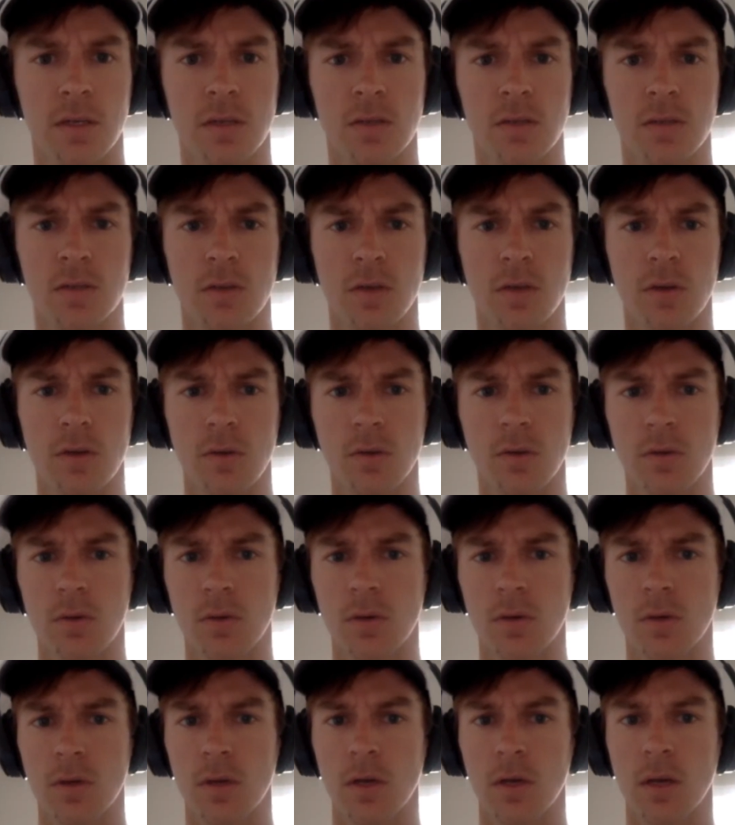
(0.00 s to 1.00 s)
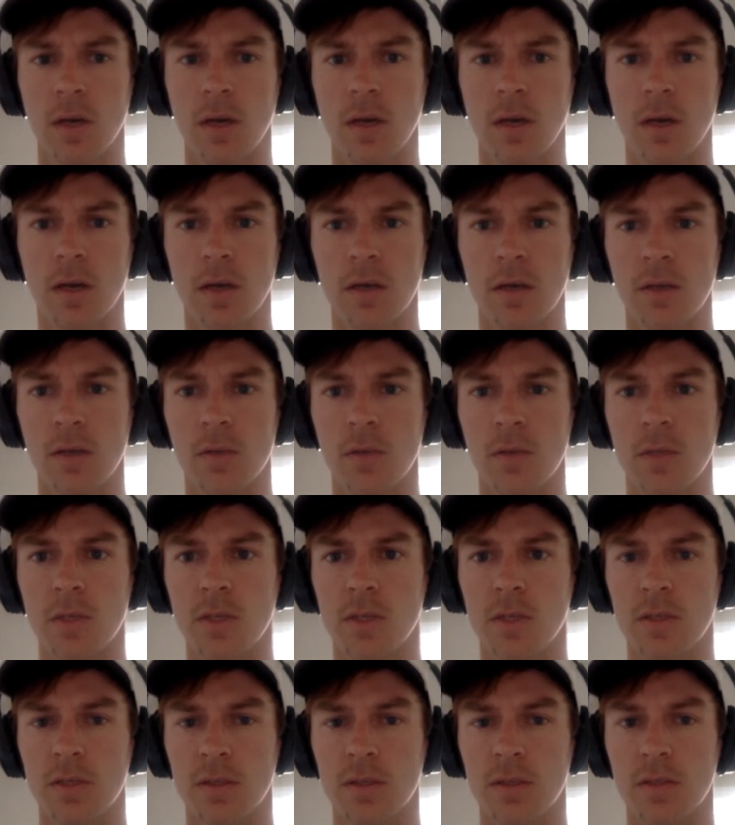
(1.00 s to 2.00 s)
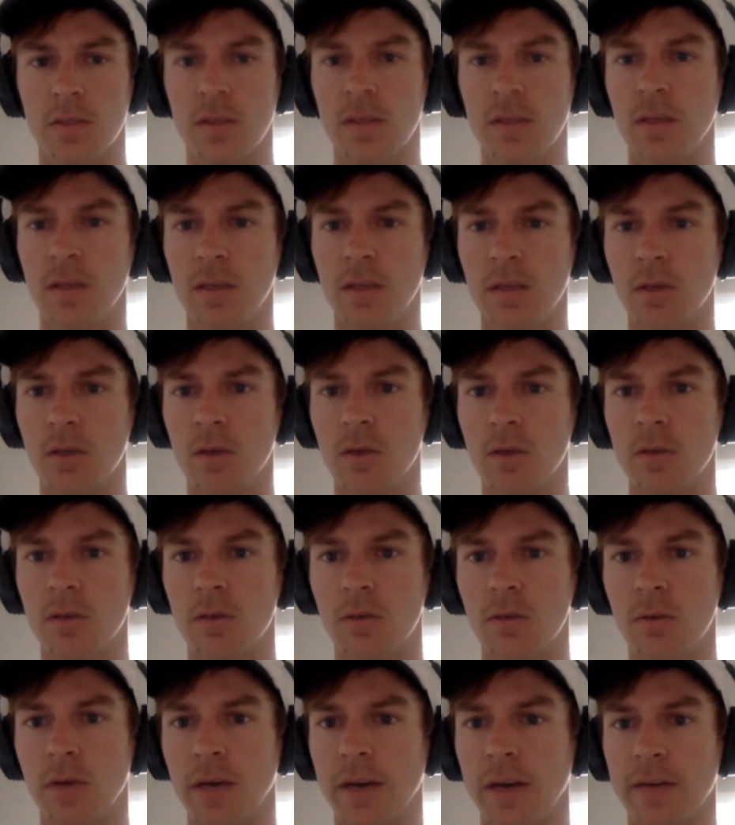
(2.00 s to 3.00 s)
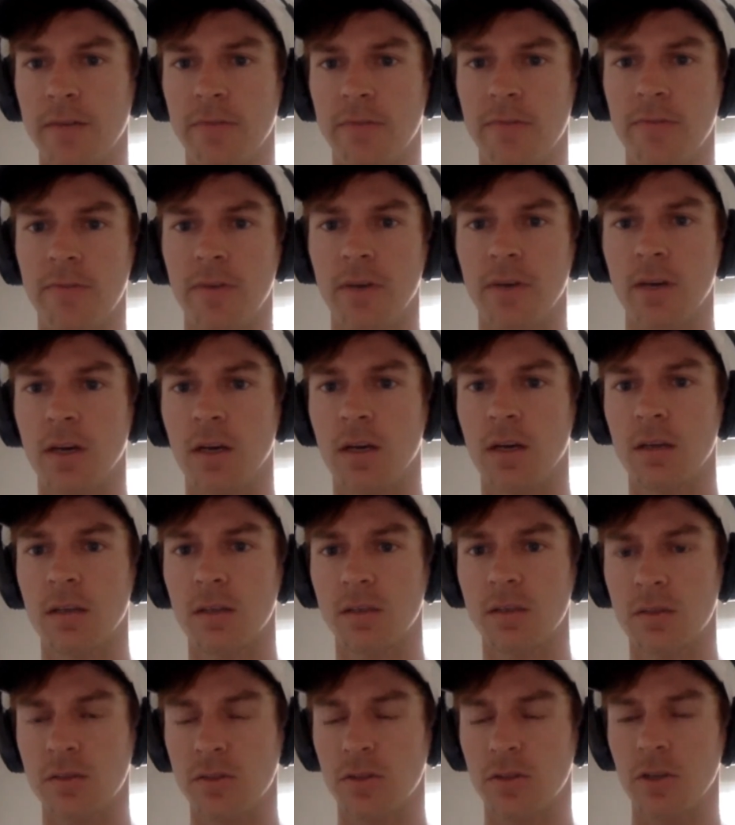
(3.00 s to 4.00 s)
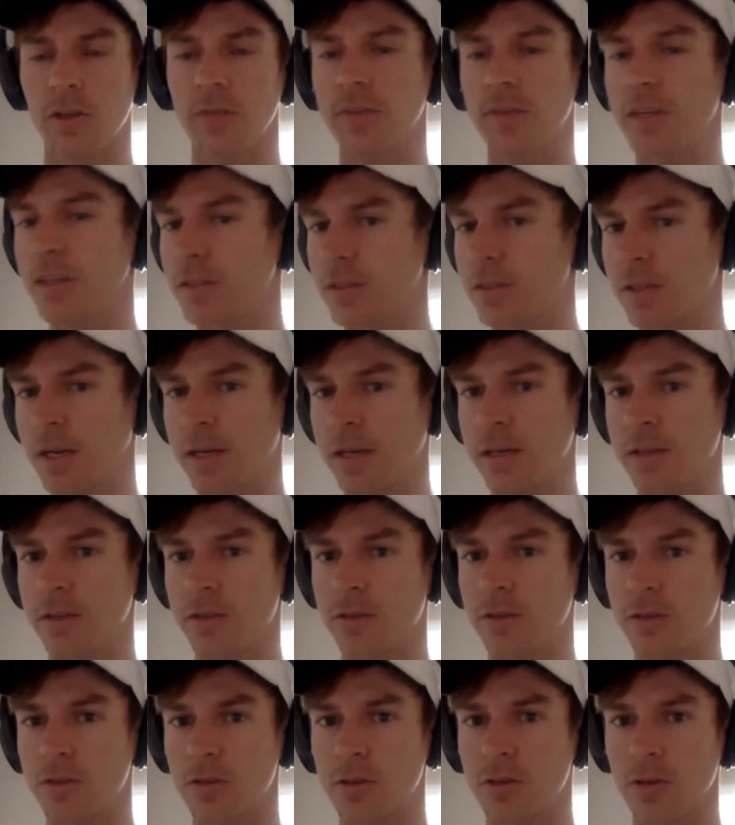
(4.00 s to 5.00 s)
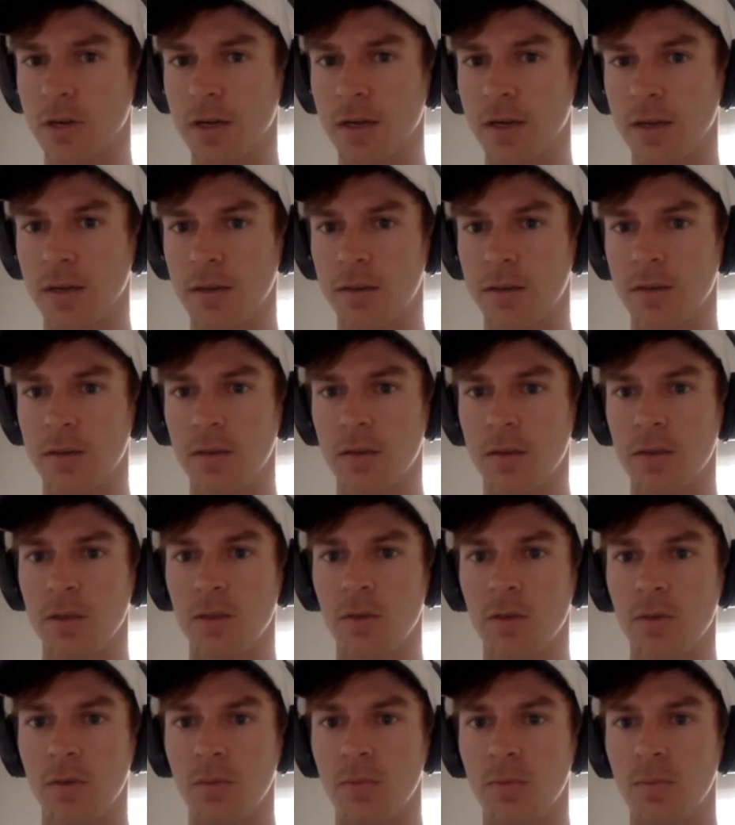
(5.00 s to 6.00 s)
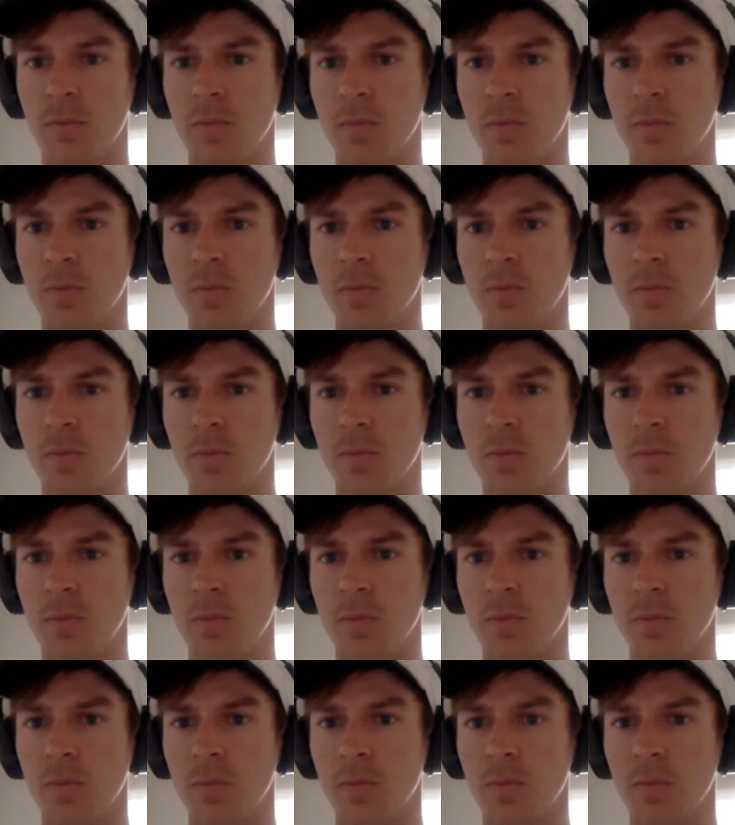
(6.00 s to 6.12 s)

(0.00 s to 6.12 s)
so uh, you mentioned cyndy you you have uh, serving's not your strength and you